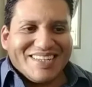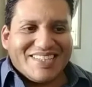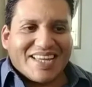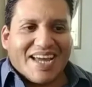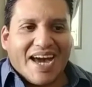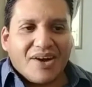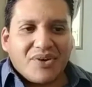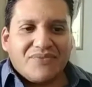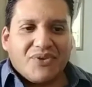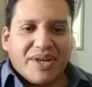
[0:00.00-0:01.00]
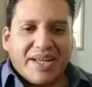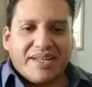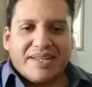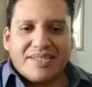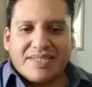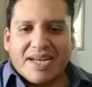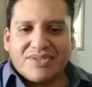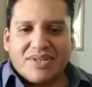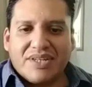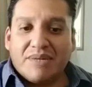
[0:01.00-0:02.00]
Like how to avoid it. It's
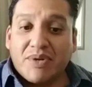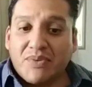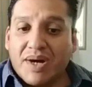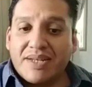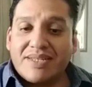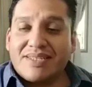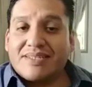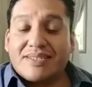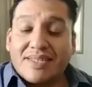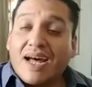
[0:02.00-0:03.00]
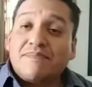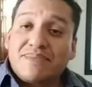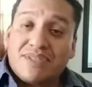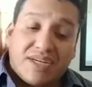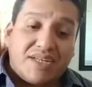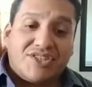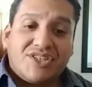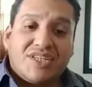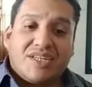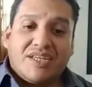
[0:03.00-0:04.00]
actually number 1 is stop
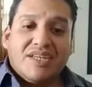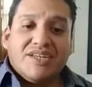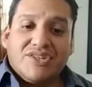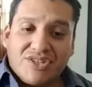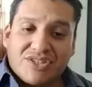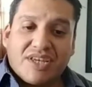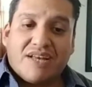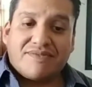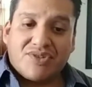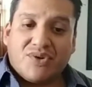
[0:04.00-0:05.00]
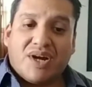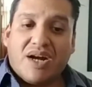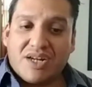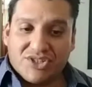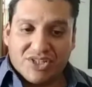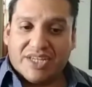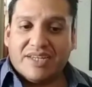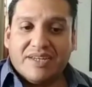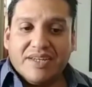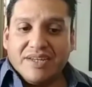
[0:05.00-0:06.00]
judging yourself so harshly.
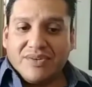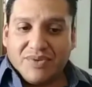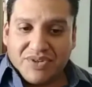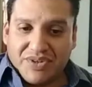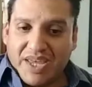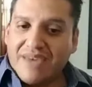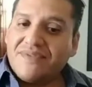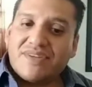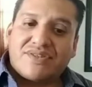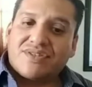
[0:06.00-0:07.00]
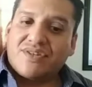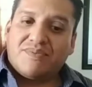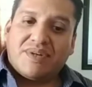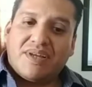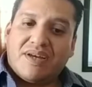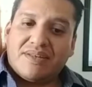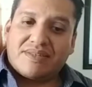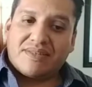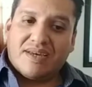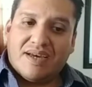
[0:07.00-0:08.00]
When you're envious of someone
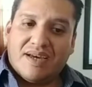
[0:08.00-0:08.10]
else,